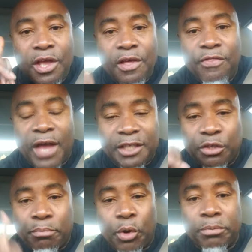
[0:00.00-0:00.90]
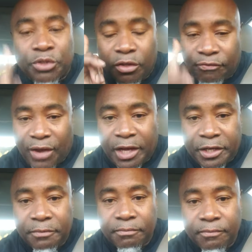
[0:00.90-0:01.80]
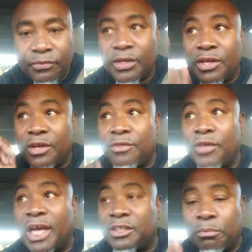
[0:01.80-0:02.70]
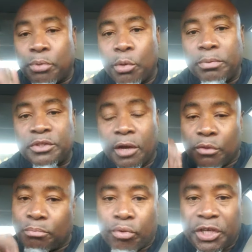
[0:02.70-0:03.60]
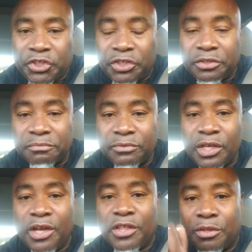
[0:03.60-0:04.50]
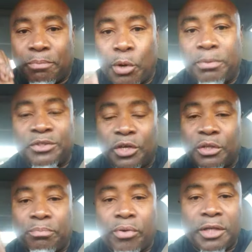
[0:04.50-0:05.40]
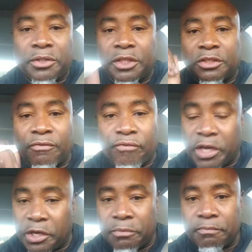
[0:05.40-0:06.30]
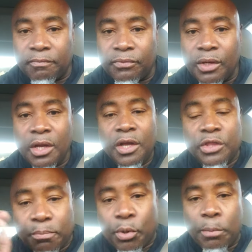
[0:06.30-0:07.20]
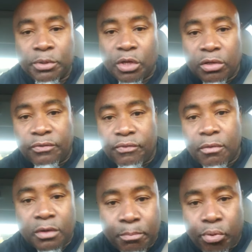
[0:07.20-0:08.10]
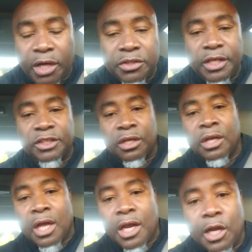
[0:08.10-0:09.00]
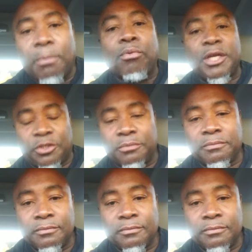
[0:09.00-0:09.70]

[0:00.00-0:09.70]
That's the purpose of the fire. That's the purpose of the pressure. The purpose of the pressure is to free you. The purpose of the, the pressure is to liberate you.